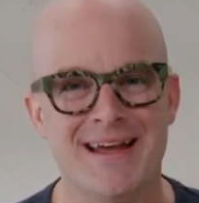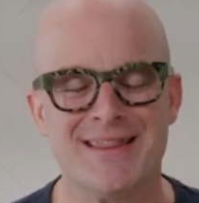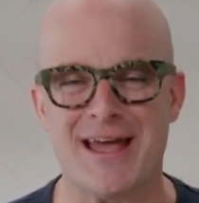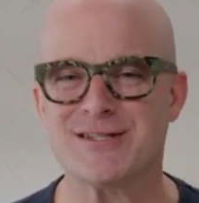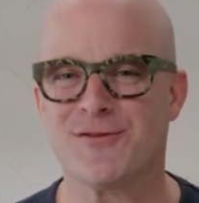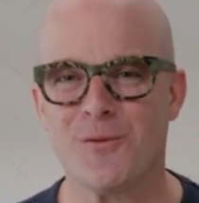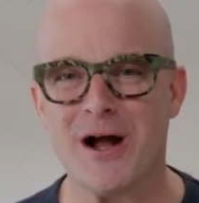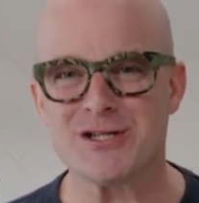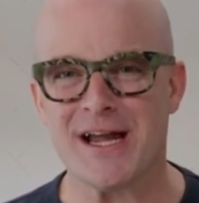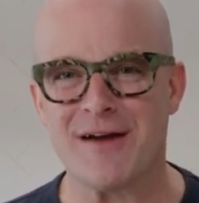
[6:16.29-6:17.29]
Thanks for
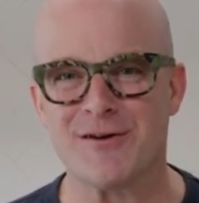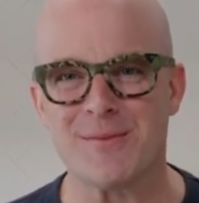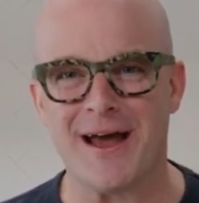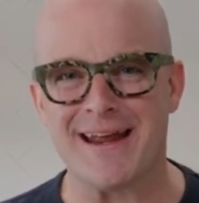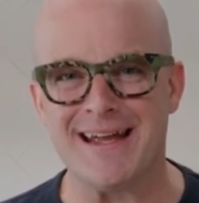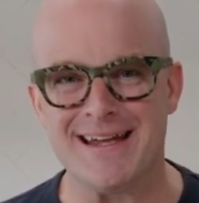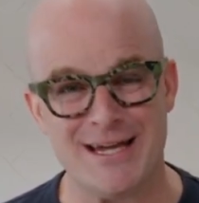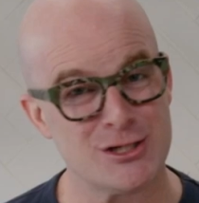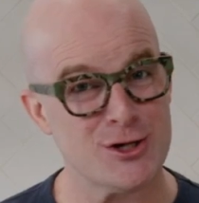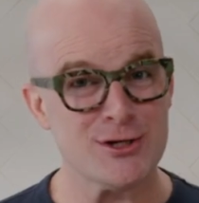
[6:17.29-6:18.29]
watching, everybody.
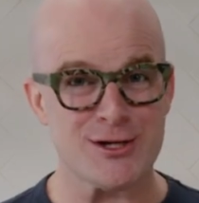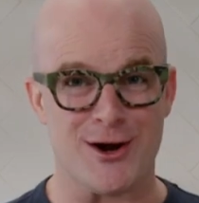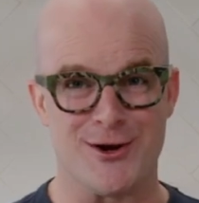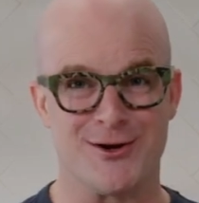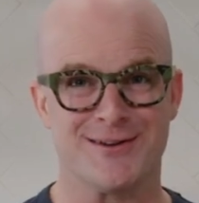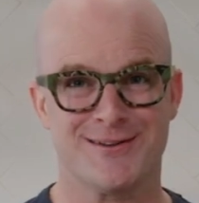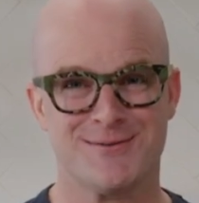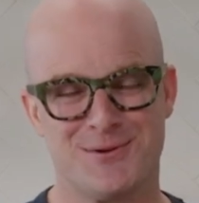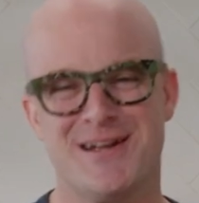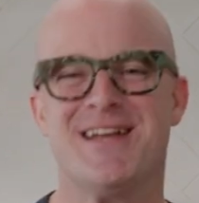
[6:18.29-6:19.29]
It's your turn.
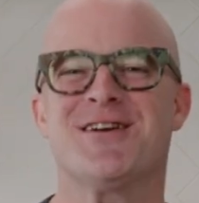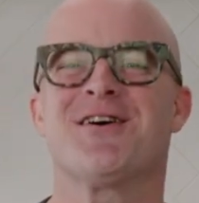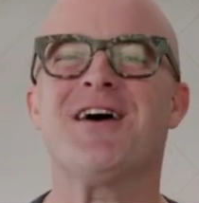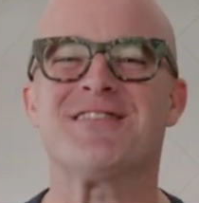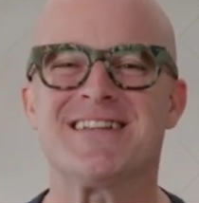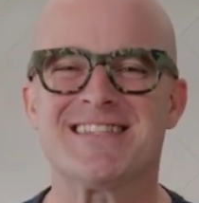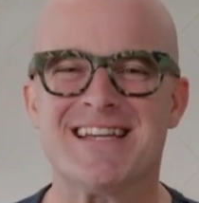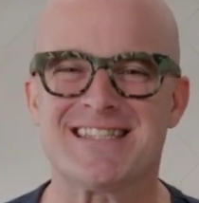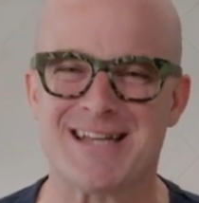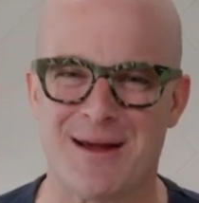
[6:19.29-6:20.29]
Preheat your ovens,
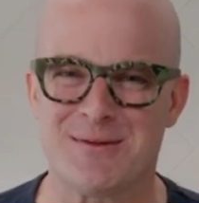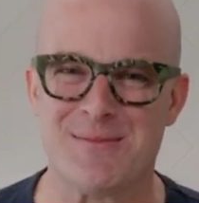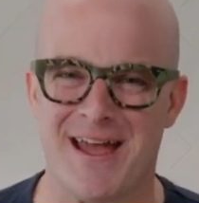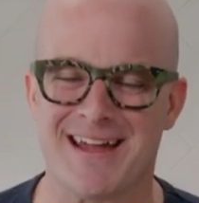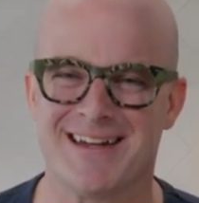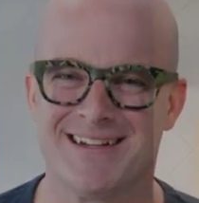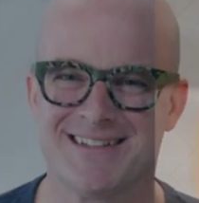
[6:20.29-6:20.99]
it's time to bake.